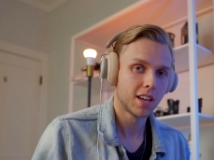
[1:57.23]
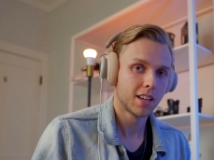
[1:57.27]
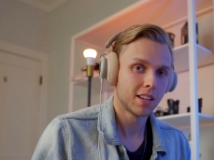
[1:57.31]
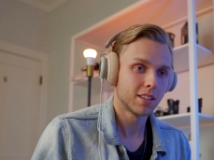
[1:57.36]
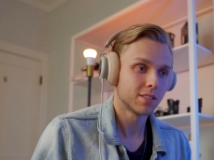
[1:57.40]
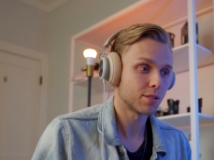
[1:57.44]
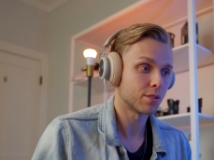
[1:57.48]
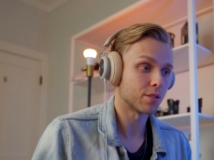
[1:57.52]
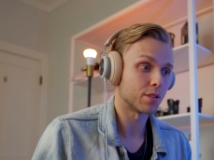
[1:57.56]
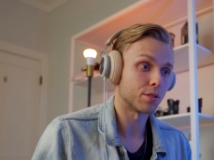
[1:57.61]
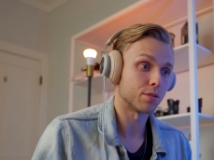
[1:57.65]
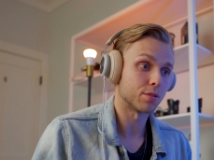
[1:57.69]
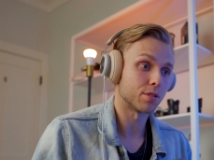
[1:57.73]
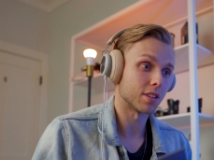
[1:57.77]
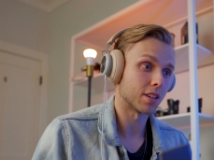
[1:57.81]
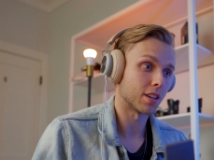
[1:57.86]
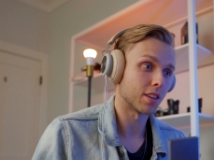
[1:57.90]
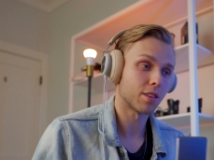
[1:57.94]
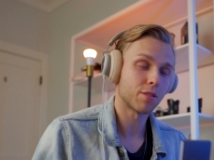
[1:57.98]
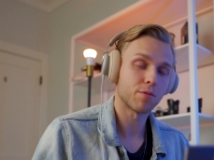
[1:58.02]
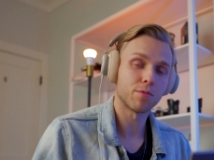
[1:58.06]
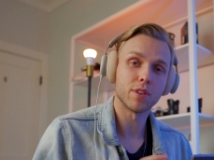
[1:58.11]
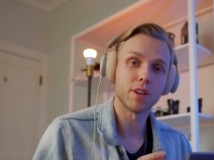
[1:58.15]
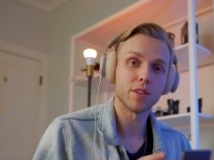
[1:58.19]
So there's like
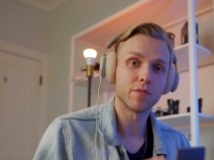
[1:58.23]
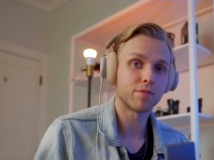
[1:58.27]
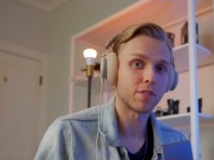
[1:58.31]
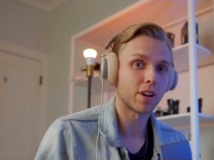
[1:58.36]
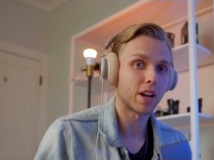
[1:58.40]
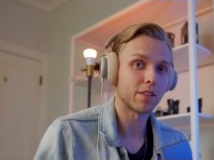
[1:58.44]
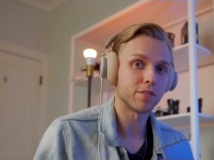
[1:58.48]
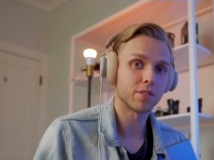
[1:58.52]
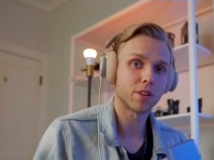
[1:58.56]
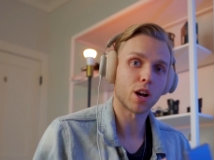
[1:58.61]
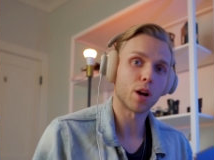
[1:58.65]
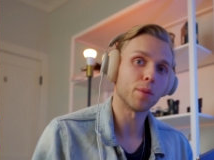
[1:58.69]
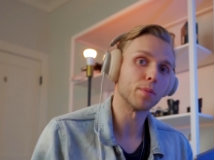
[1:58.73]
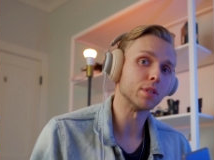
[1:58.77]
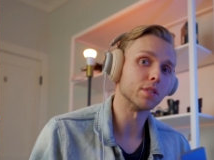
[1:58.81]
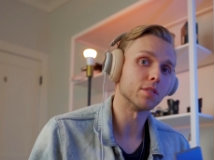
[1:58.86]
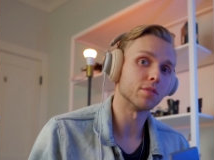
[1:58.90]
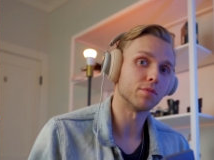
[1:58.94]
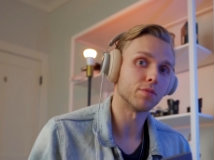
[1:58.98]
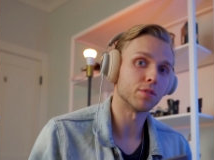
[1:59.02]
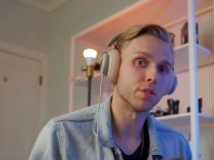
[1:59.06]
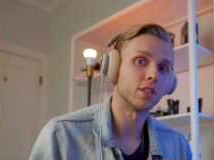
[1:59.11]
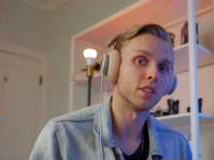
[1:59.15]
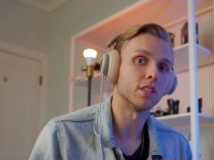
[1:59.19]
three to five copies of
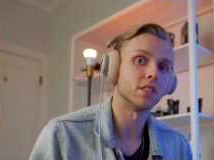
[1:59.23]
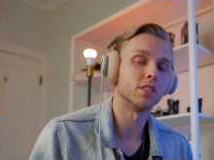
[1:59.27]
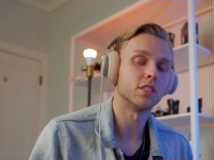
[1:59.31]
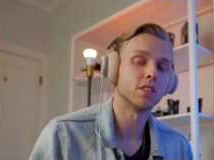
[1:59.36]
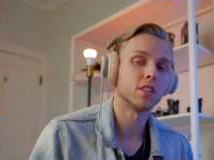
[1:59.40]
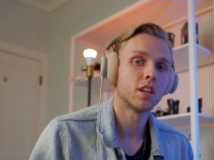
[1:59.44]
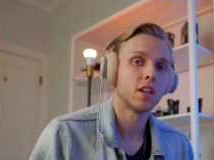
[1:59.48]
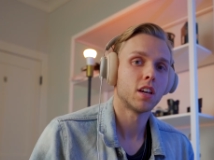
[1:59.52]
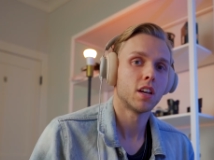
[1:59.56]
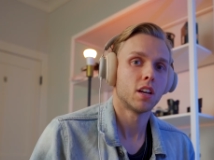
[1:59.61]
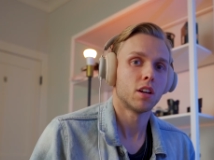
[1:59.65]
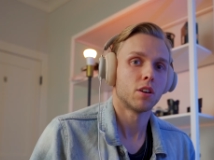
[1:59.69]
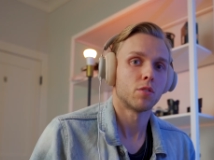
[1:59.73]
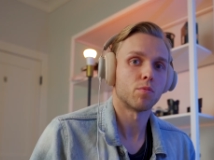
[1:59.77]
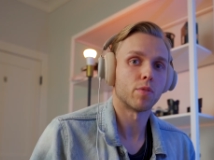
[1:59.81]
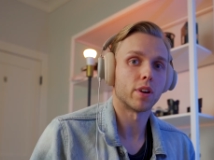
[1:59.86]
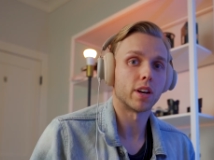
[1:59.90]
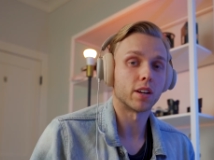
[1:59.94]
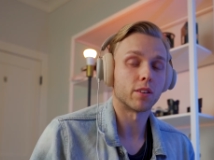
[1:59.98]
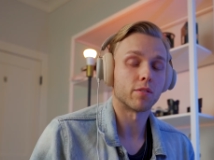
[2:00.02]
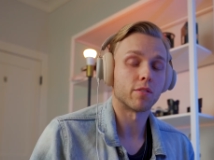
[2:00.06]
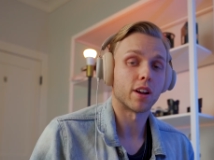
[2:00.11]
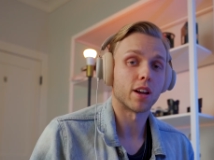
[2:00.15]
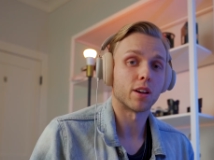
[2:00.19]
footage
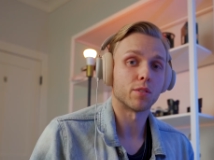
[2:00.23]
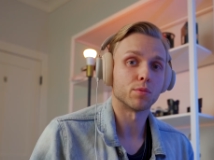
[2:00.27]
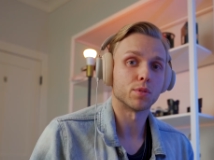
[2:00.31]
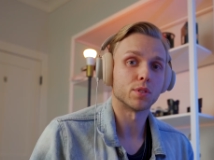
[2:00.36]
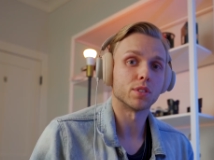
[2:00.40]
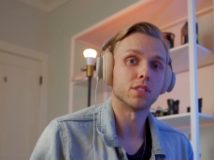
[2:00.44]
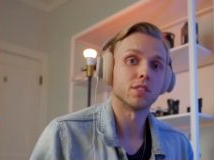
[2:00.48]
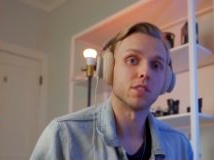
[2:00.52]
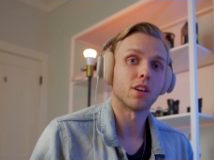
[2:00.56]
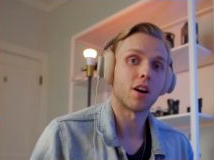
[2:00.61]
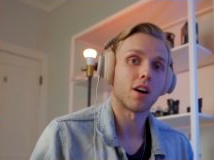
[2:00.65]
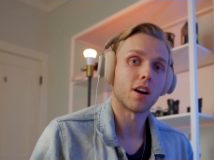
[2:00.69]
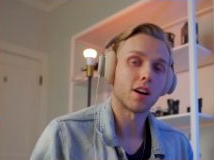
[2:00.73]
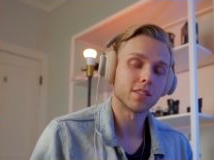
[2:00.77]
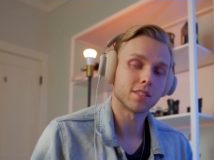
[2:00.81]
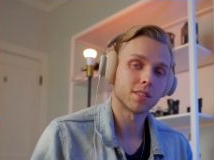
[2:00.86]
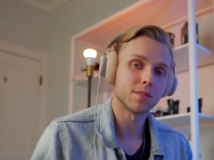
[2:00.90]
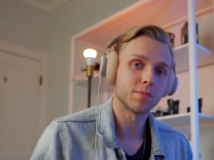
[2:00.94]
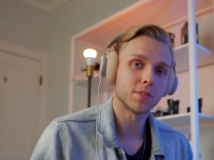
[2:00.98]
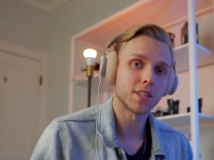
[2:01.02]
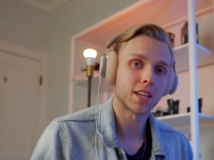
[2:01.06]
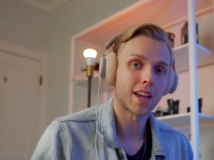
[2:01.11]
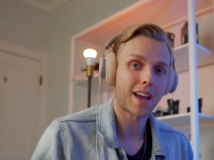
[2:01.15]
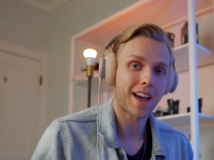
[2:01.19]
running around, which was
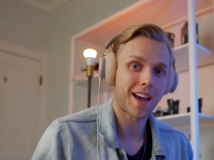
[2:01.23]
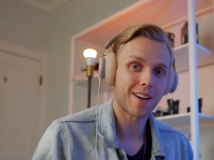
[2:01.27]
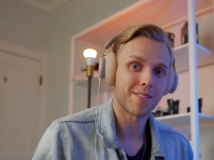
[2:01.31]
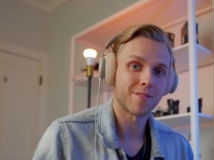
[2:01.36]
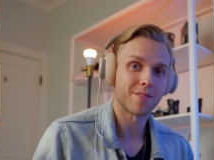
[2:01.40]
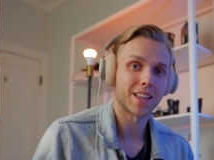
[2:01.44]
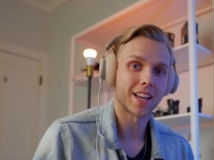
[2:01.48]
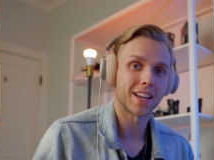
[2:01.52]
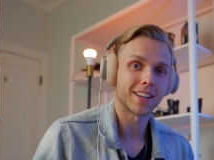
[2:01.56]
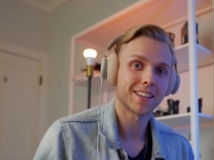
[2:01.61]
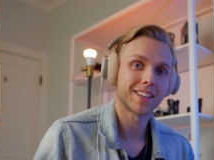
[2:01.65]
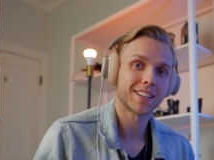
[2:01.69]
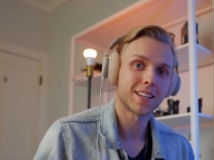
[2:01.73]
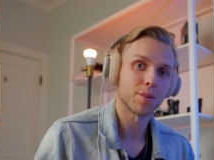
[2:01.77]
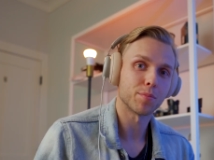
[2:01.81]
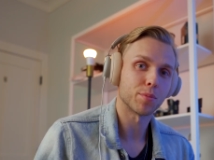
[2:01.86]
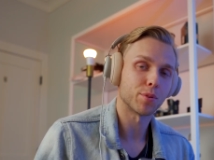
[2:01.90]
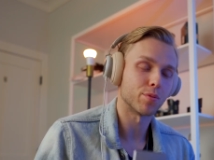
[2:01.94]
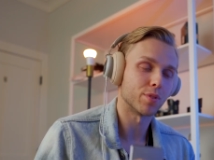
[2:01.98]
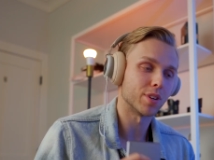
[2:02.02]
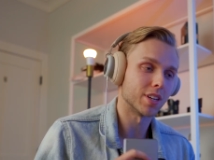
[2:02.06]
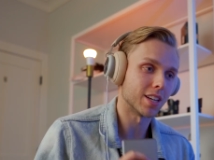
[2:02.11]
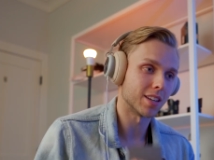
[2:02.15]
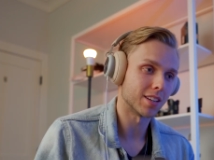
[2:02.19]
awesome to have that type
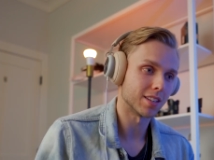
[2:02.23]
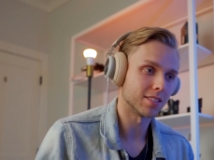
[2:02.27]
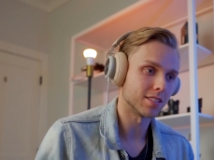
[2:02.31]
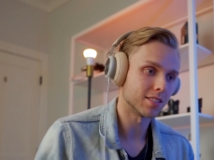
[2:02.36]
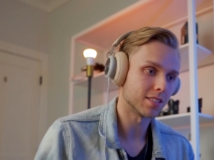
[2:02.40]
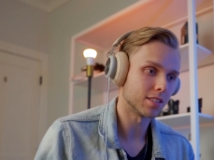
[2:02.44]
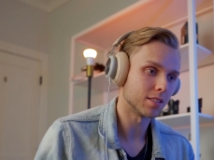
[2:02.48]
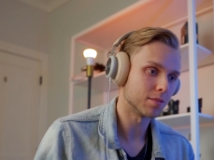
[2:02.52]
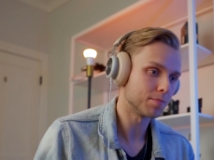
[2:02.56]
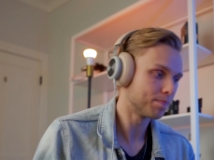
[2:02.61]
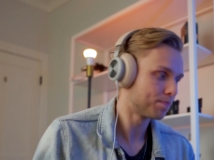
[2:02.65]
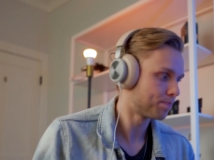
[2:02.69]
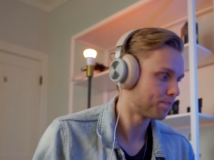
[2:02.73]
of redundancy.